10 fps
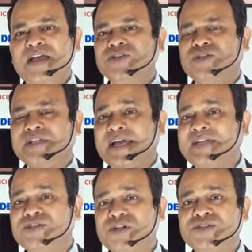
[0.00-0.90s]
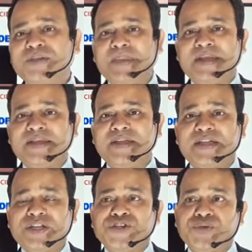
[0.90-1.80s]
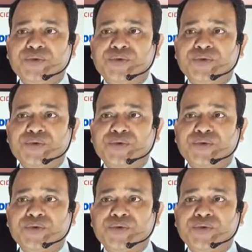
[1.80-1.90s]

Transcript: So that is also a bad indication.